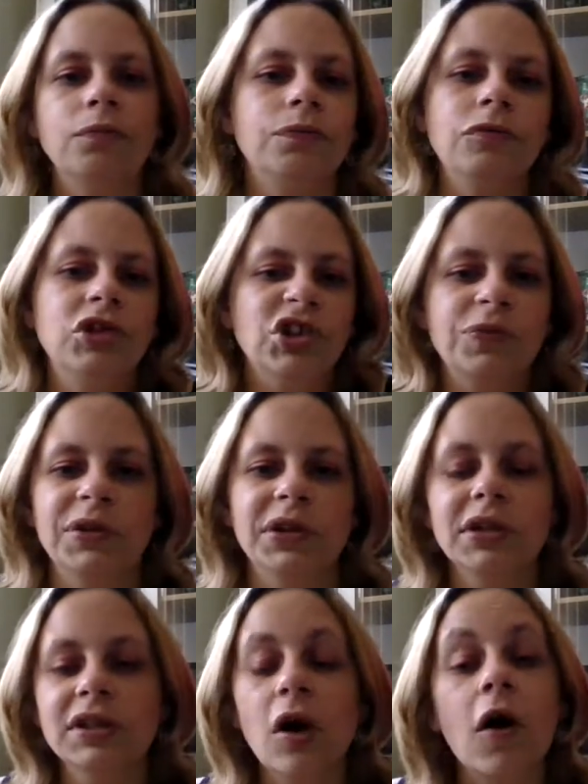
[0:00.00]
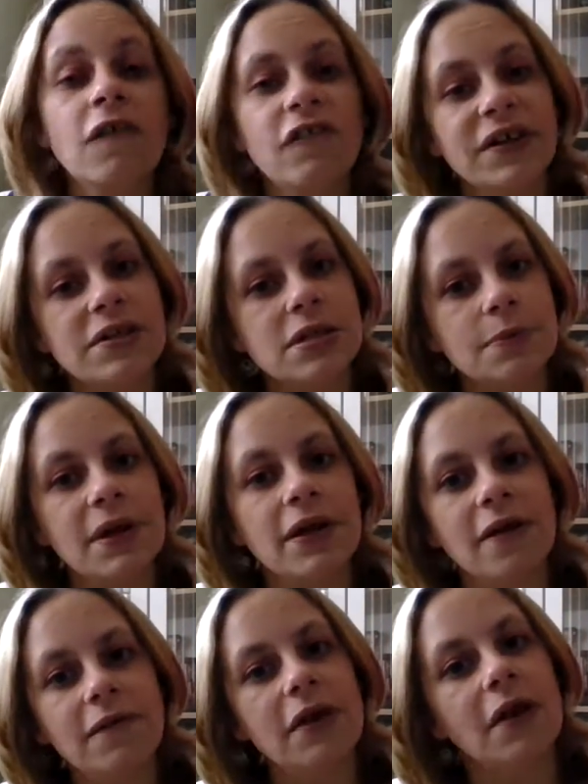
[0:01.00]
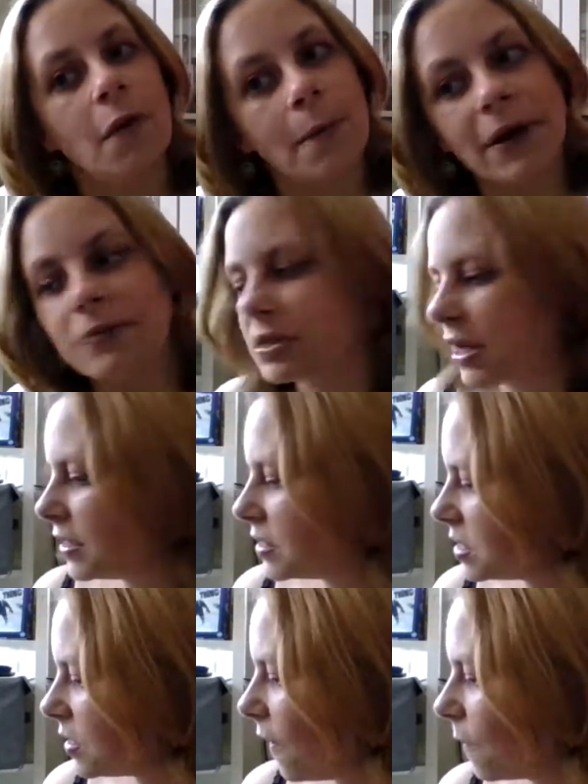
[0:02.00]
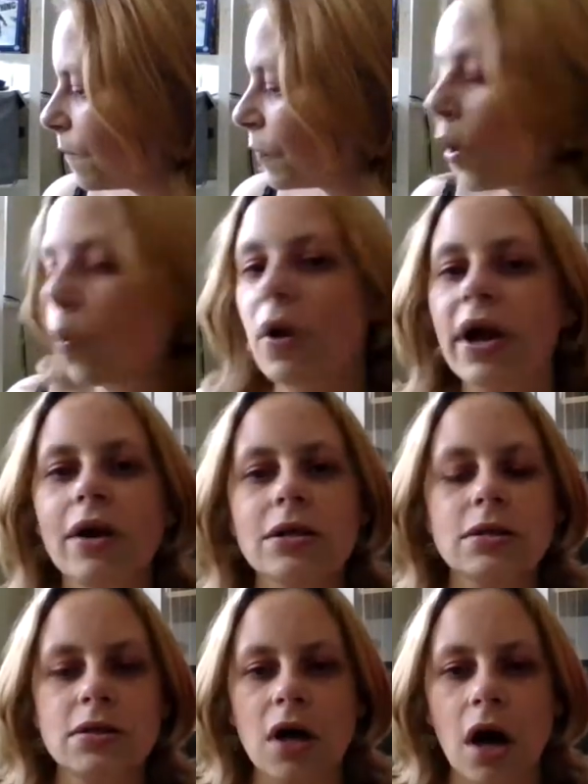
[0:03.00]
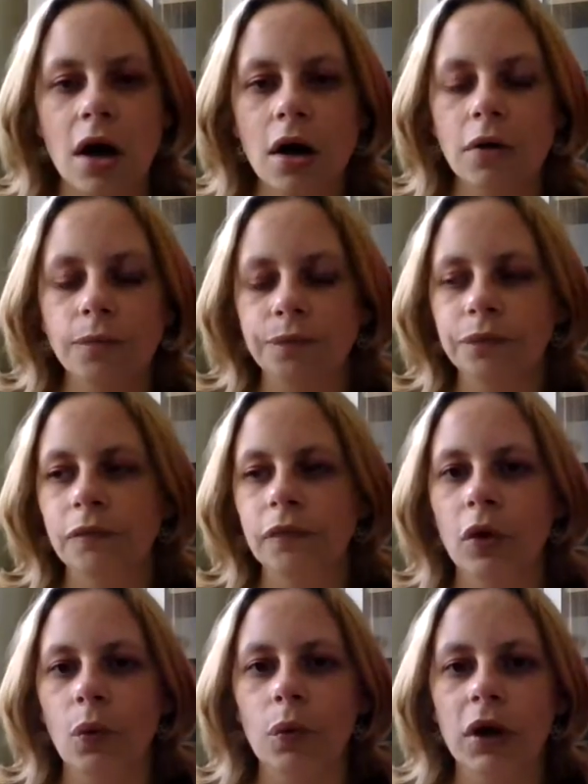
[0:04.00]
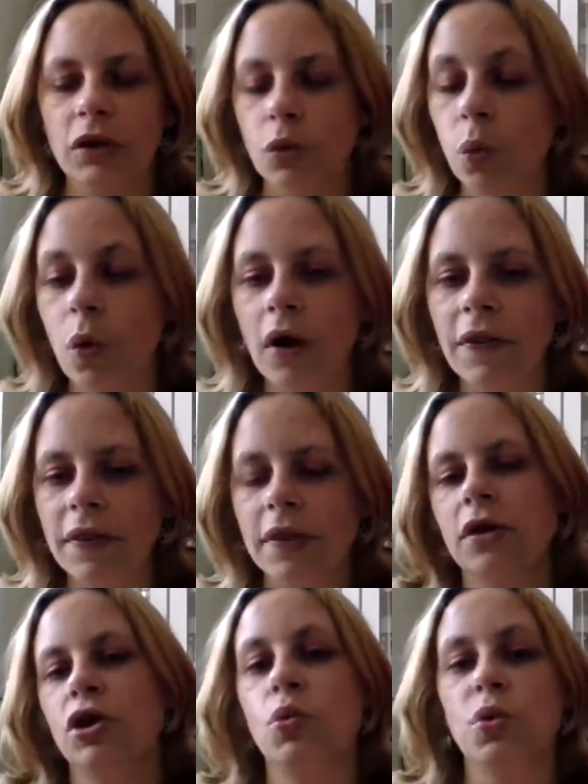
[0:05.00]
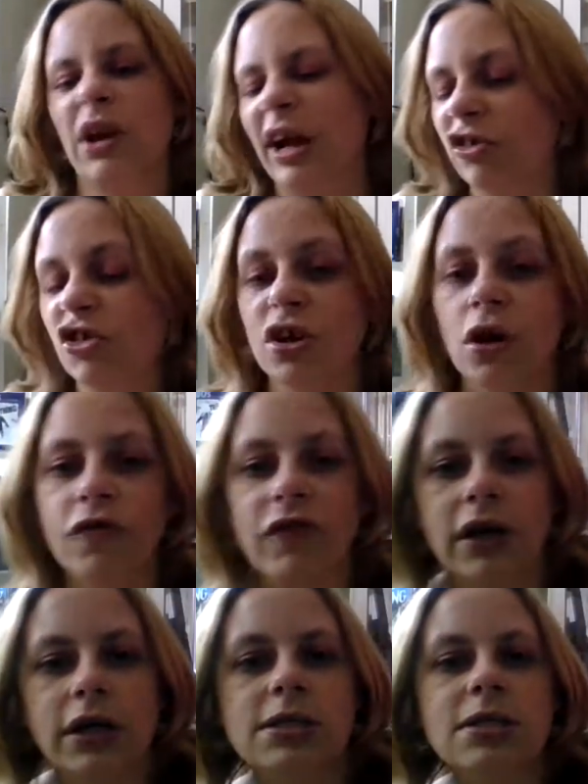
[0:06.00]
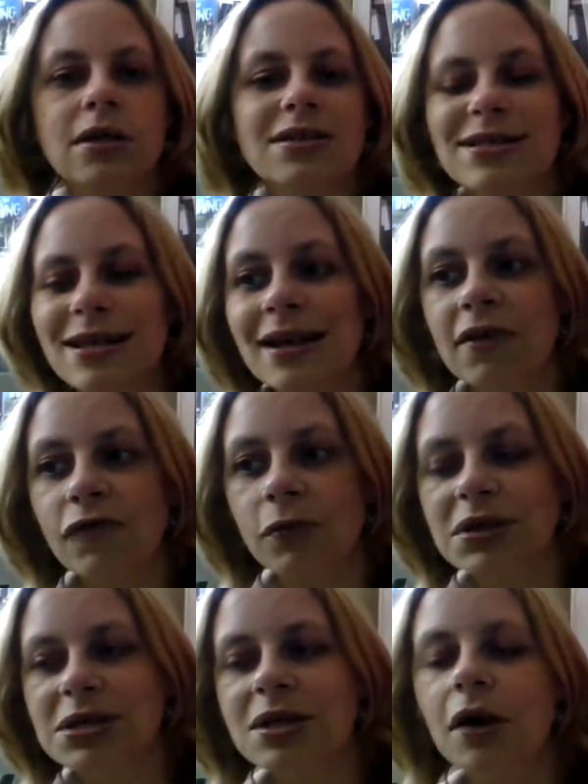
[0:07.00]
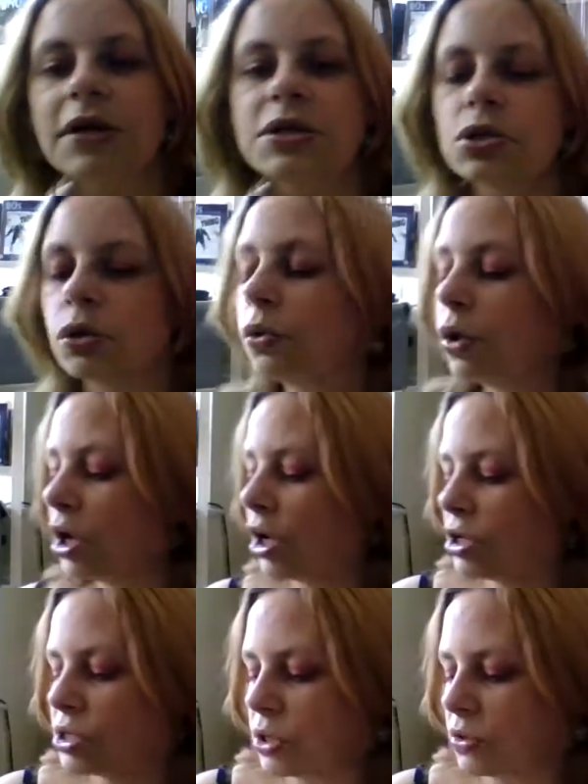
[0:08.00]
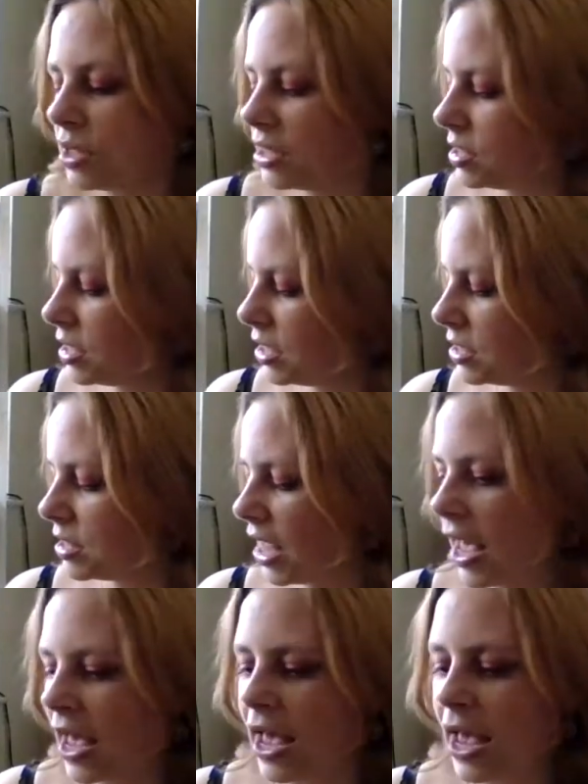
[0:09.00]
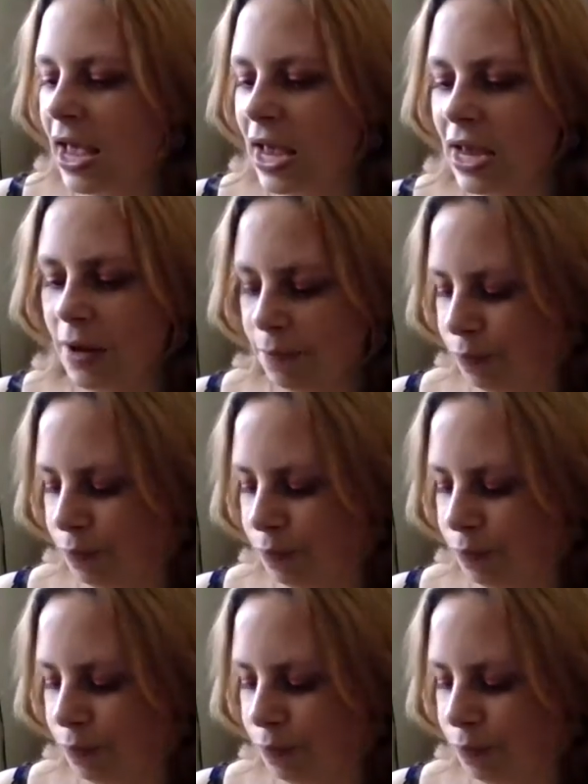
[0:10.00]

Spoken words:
just because I fancied making a video about it. So we're going to start with one that you wouldn't actually know Frankenstein's in it from the title. So this is a